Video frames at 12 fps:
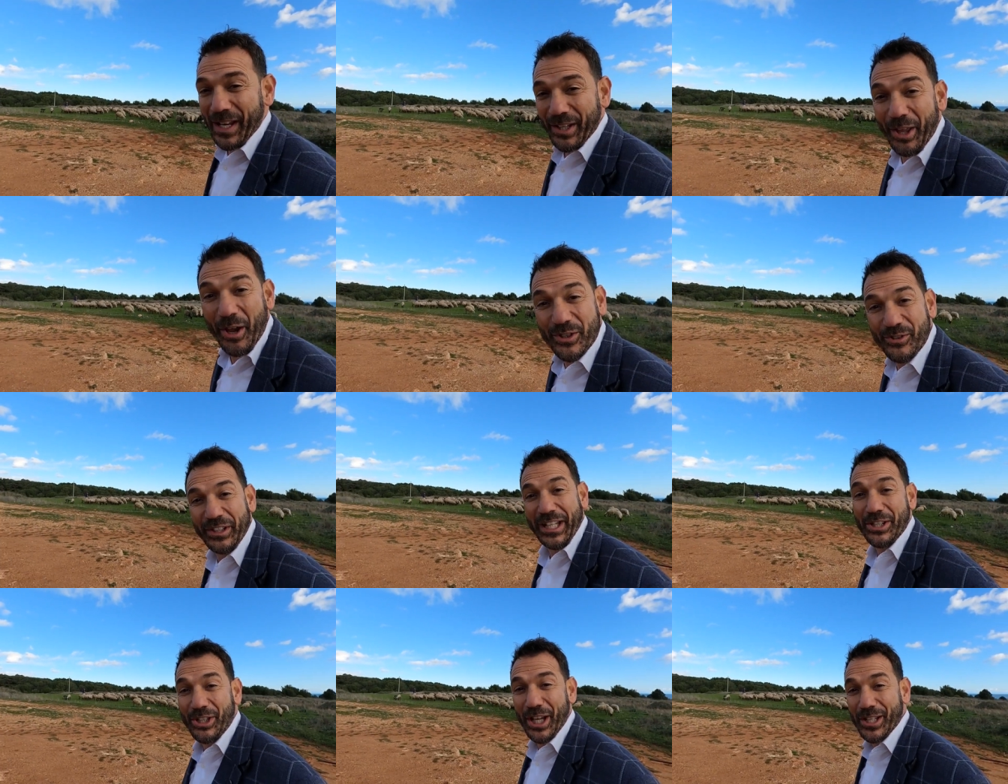One of those
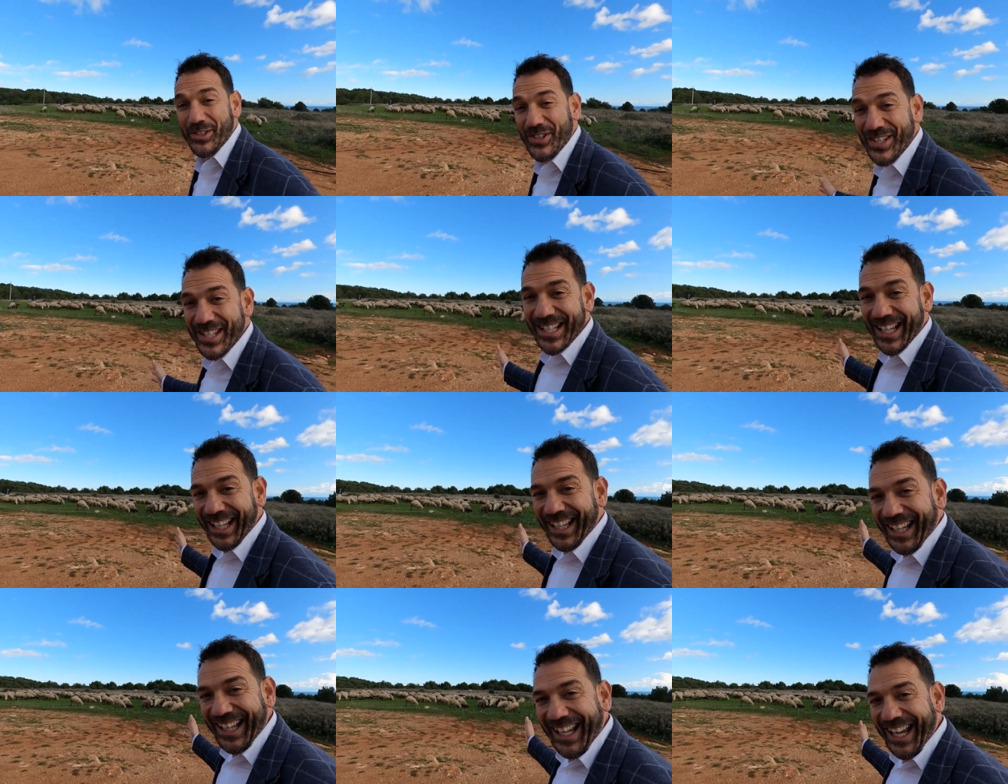traditions,
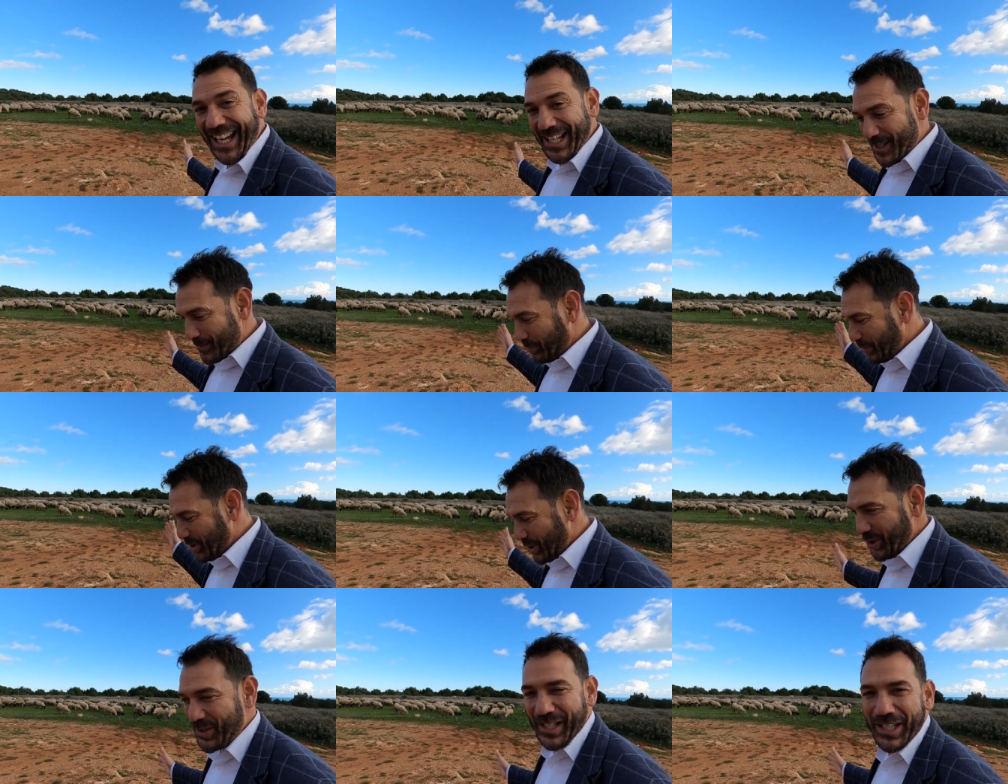it's
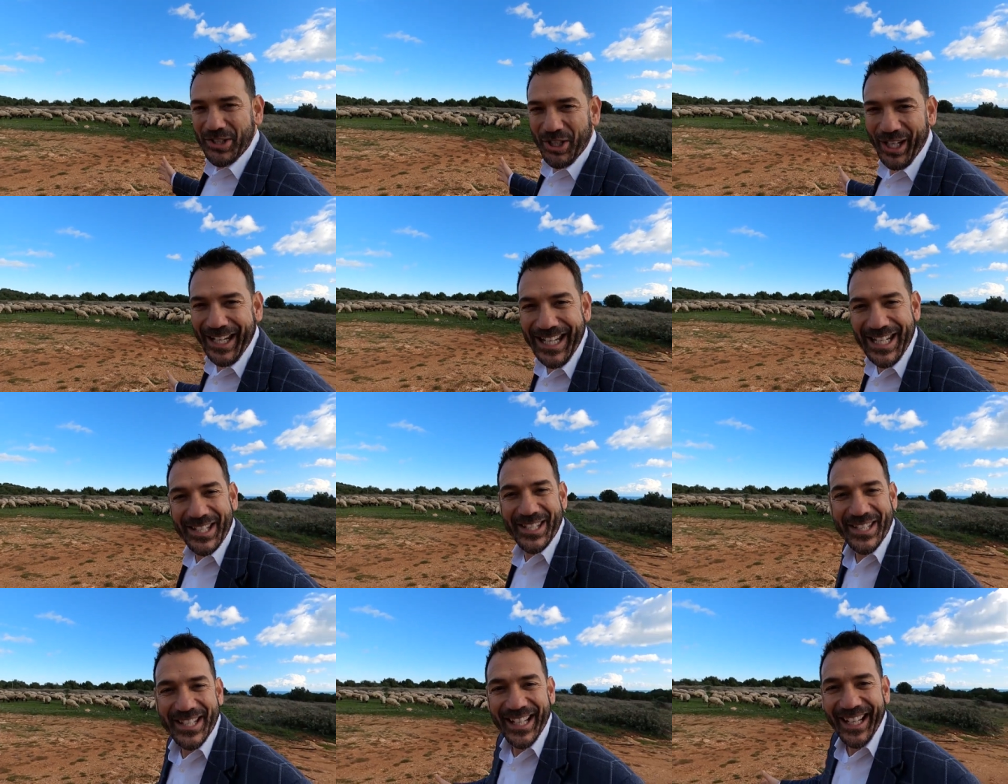producing
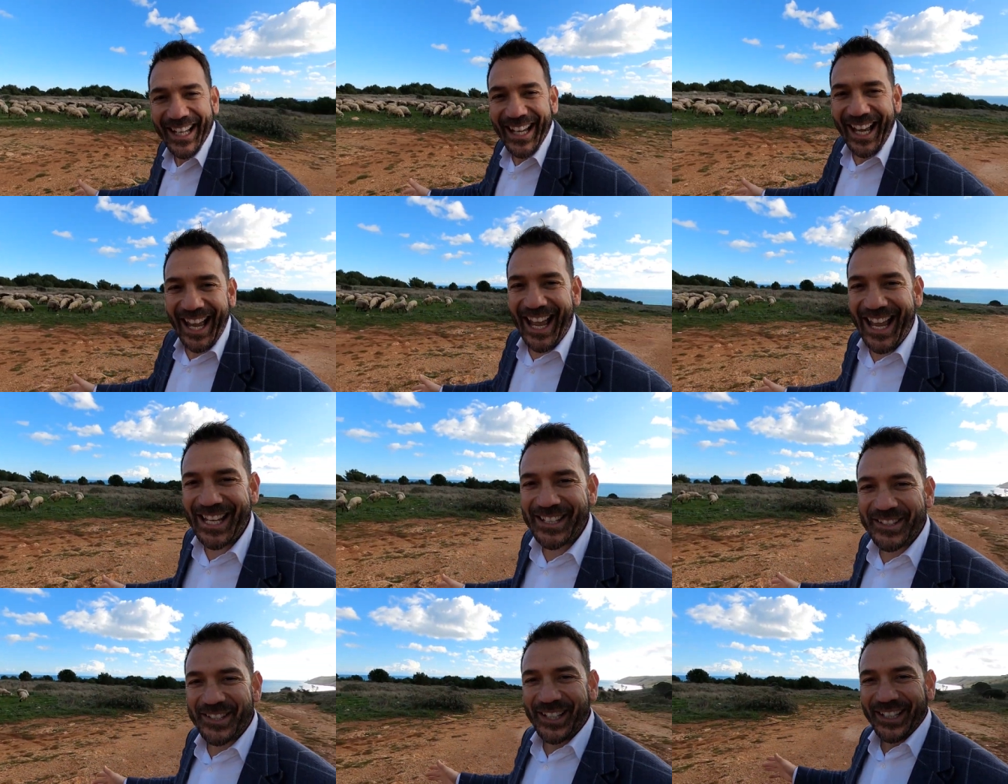cheese.
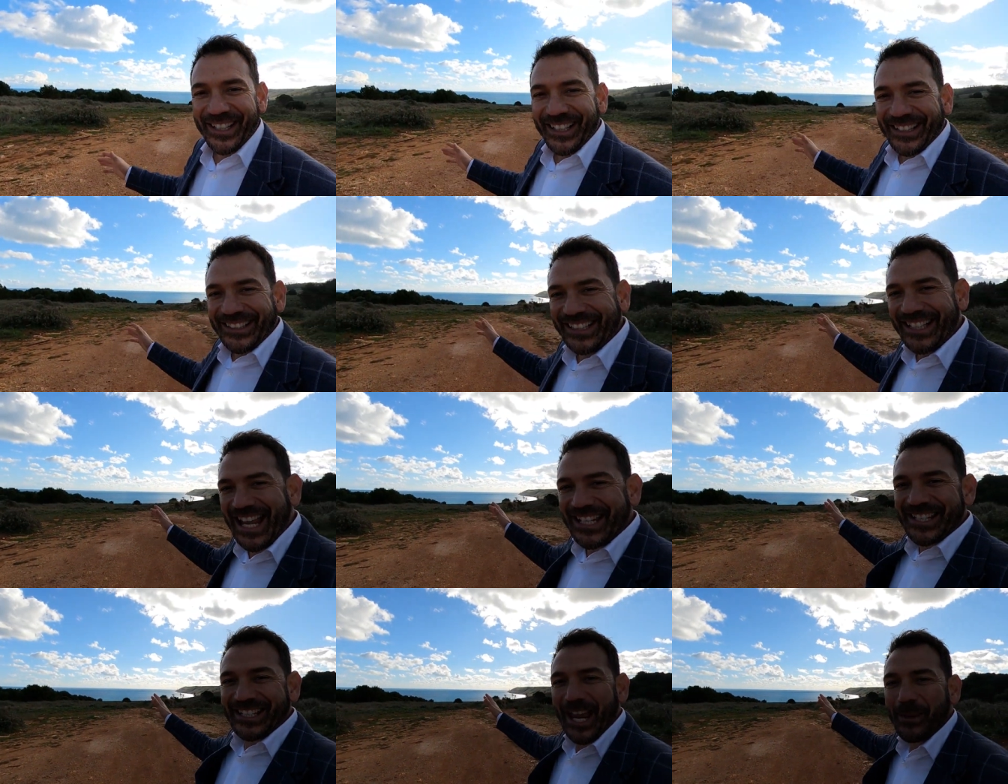And the
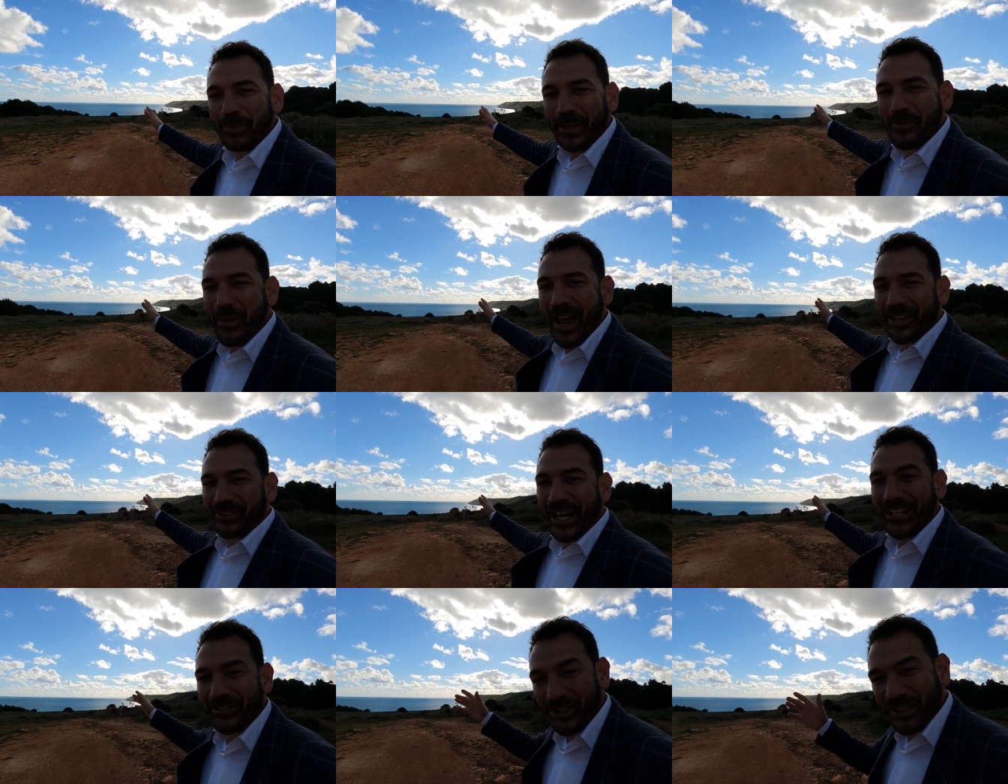landscape in the
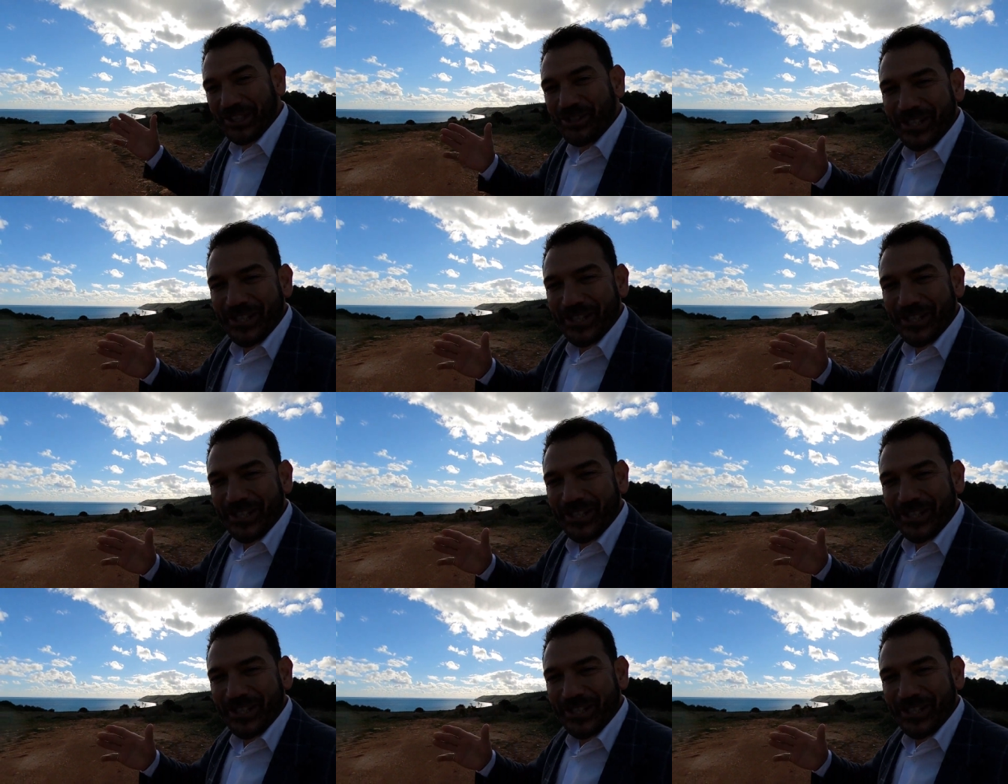background, you can